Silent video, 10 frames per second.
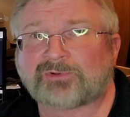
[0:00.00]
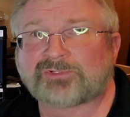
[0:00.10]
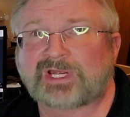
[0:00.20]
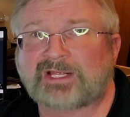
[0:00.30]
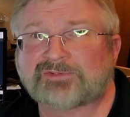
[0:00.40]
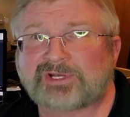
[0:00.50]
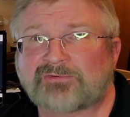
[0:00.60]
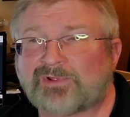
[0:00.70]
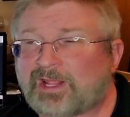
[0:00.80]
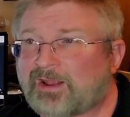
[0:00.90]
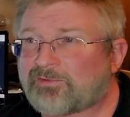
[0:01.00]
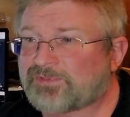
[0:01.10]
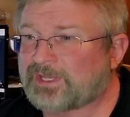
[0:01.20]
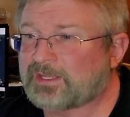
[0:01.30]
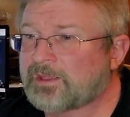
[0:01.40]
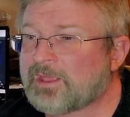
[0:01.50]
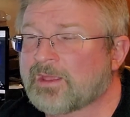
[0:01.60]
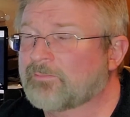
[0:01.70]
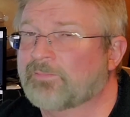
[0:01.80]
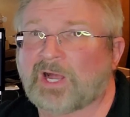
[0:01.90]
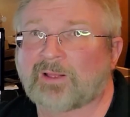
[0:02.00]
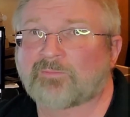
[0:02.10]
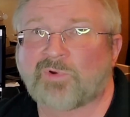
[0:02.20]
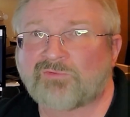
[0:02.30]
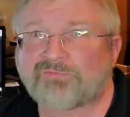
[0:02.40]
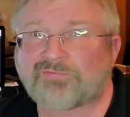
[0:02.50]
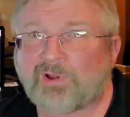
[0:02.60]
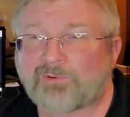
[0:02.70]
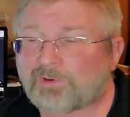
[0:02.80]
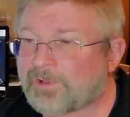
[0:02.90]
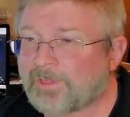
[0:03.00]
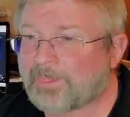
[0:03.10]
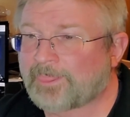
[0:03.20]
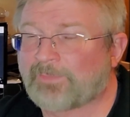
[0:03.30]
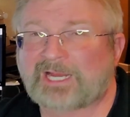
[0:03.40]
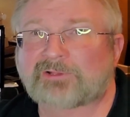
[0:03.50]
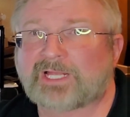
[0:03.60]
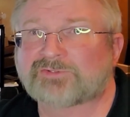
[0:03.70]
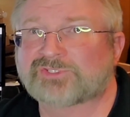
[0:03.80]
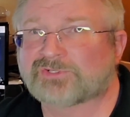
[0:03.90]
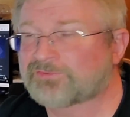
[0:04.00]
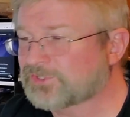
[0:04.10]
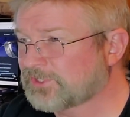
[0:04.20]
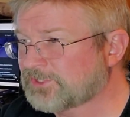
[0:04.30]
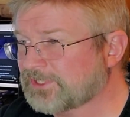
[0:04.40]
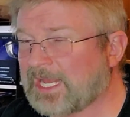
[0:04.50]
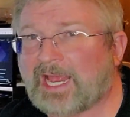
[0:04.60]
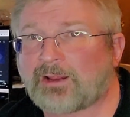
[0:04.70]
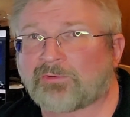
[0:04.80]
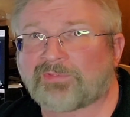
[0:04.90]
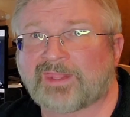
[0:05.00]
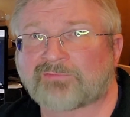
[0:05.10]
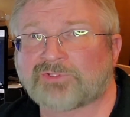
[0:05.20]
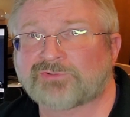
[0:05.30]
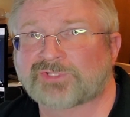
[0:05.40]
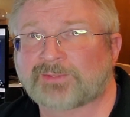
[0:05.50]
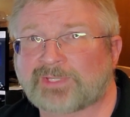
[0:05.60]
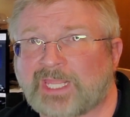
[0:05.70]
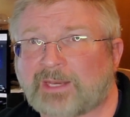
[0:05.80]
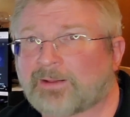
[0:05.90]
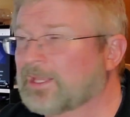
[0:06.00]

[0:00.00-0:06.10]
of their drives and everything. But moving forward, MyCloud services, I will never use them again.